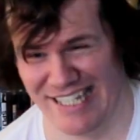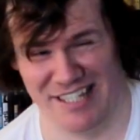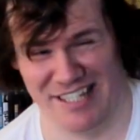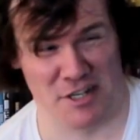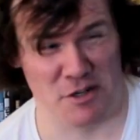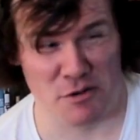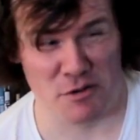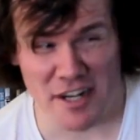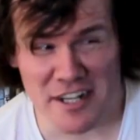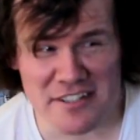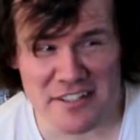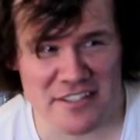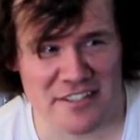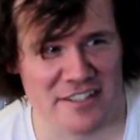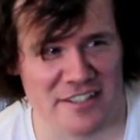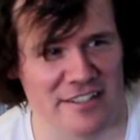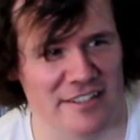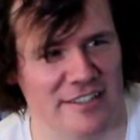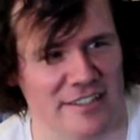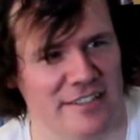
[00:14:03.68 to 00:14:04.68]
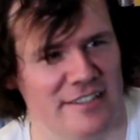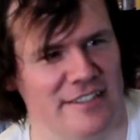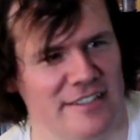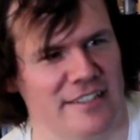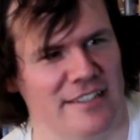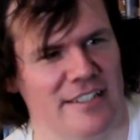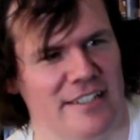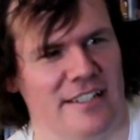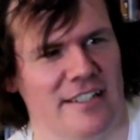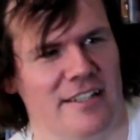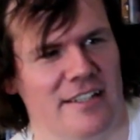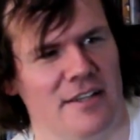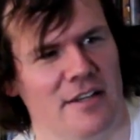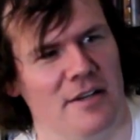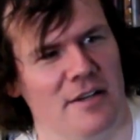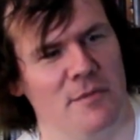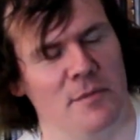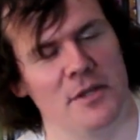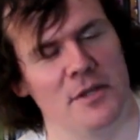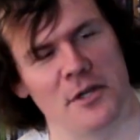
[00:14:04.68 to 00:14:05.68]
The credits.
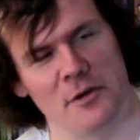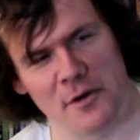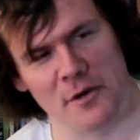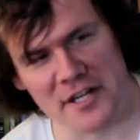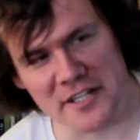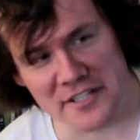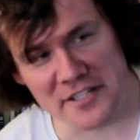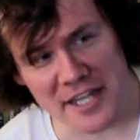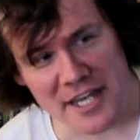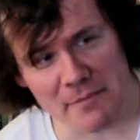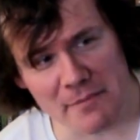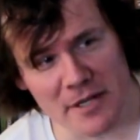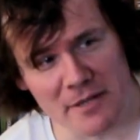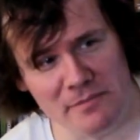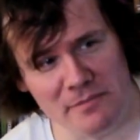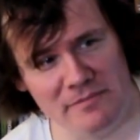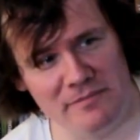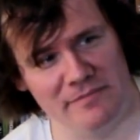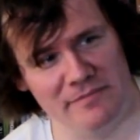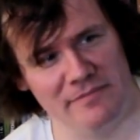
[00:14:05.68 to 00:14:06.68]
When the credits came up.